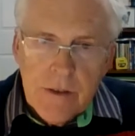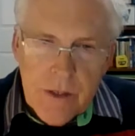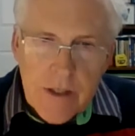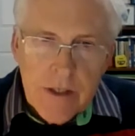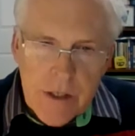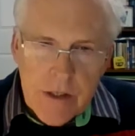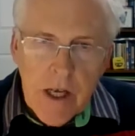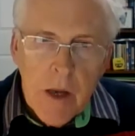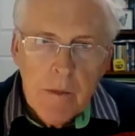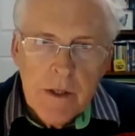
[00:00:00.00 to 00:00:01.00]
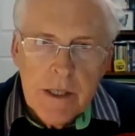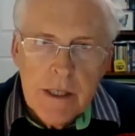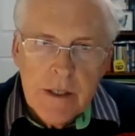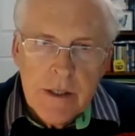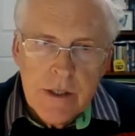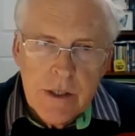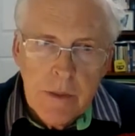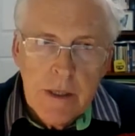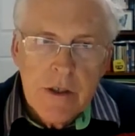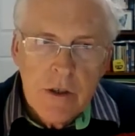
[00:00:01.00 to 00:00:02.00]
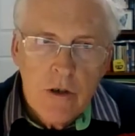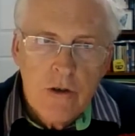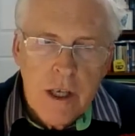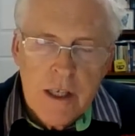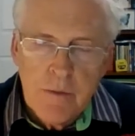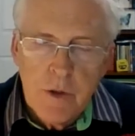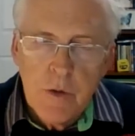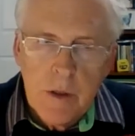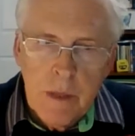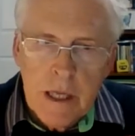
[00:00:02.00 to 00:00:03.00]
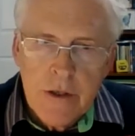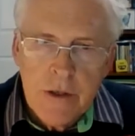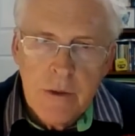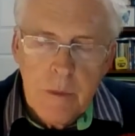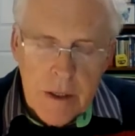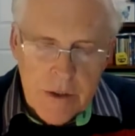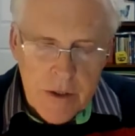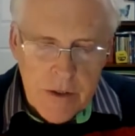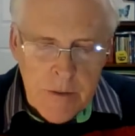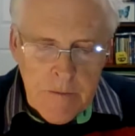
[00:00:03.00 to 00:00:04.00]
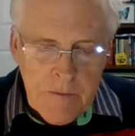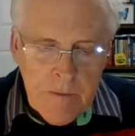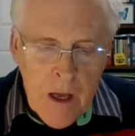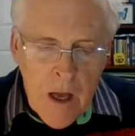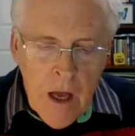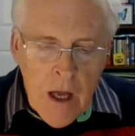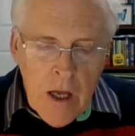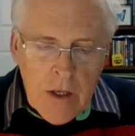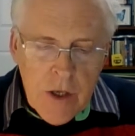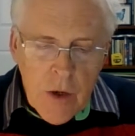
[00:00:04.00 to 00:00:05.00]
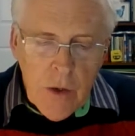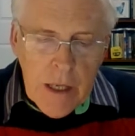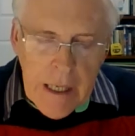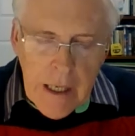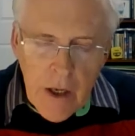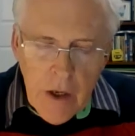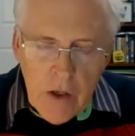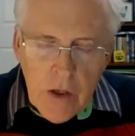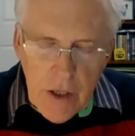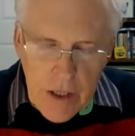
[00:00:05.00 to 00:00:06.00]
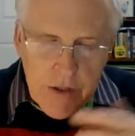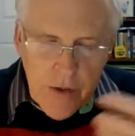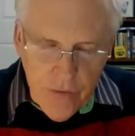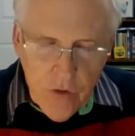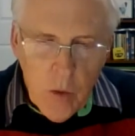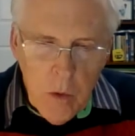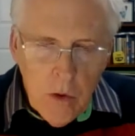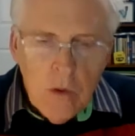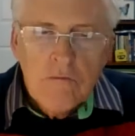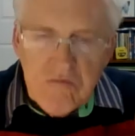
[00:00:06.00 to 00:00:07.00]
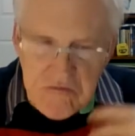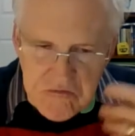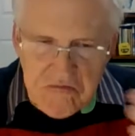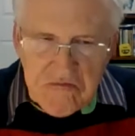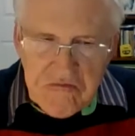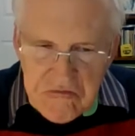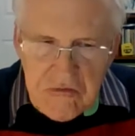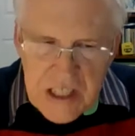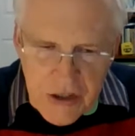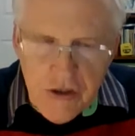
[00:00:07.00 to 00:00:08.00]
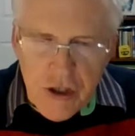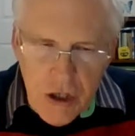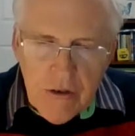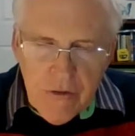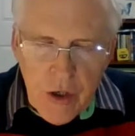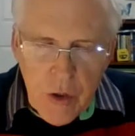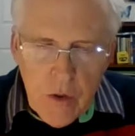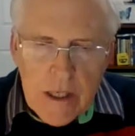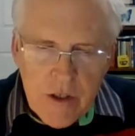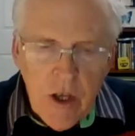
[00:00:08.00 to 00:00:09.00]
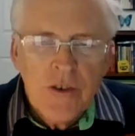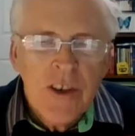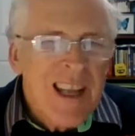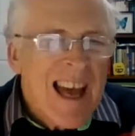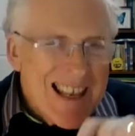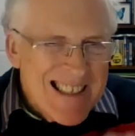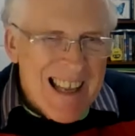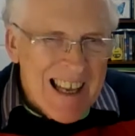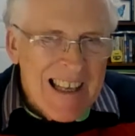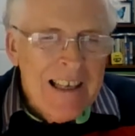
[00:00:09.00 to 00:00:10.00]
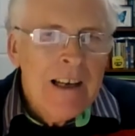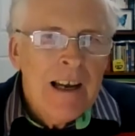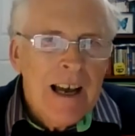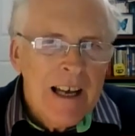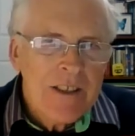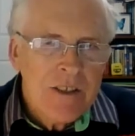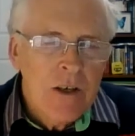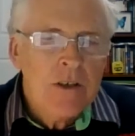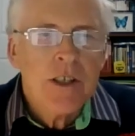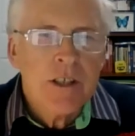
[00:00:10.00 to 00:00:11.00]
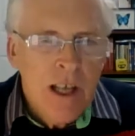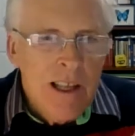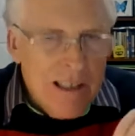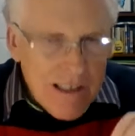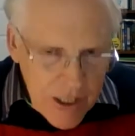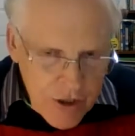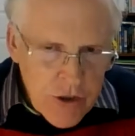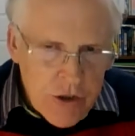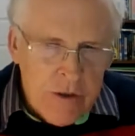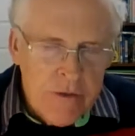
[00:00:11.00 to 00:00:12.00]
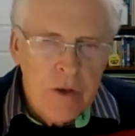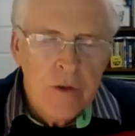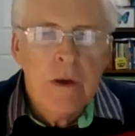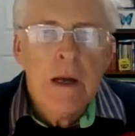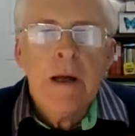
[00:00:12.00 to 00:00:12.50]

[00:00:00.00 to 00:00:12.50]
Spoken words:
This assignment is the biggest contrast between bachelor and masters. So here, it's a formal literature review. It's not an essay as such, it's a literature review,